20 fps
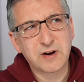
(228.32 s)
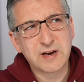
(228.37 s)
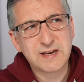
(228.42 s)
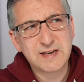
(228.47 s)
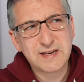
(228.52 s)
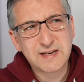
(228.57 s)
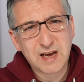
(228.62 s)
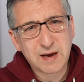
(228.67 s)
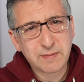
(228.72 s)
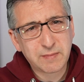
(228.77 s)
a
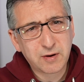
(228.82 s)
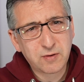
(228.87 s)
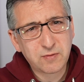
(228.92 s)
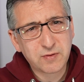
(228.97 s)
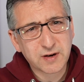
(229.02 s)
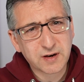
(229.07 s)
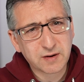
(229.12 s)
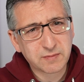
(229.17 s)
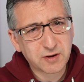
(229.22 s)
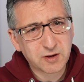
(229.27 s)
demo
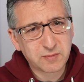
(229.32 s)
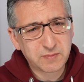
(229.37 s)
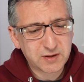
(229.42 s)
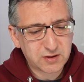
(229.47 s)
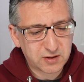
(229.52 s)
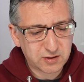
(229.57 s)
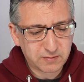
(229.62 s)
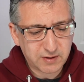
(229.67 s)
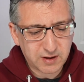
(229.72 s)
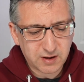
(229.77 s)
that I'm going to be
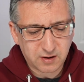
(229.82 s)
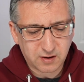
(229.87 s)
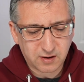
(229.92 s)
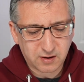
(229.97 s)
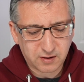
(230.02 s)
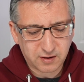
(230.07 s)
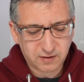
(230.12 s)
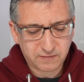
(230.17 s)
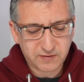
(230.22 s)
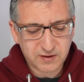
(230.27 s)
doing
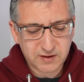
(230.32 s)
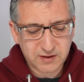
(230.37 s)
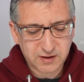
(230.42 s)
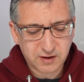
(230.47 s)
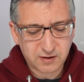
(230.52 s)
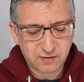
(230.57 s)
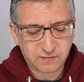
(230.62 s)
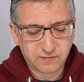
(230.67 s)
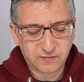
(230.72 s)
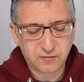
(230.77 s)
on a
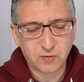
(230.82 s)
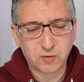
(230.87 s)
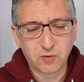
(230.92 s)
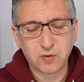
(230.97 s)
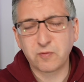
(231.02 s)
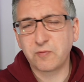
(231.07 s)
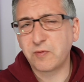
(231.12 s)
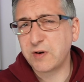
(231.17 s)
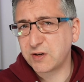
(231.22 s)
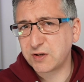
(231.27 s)
video
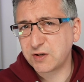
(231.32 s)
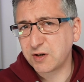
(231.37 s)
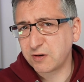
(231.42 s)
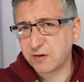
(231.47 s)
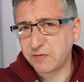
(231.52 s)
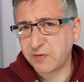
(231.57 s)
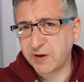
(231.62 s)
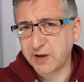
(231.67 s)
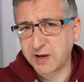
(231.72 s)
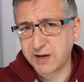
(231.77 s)
for rich
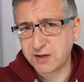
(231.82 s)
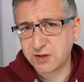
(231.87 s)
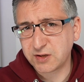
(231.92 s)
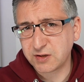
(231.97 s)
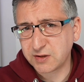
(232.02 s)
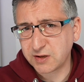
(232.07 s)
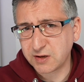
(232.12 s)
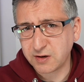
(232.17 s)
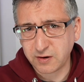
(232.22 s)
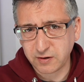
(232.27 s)

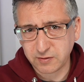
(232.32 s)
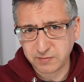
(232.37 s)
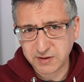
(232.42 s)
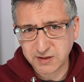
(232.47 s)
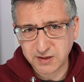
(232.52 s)
notifications in Home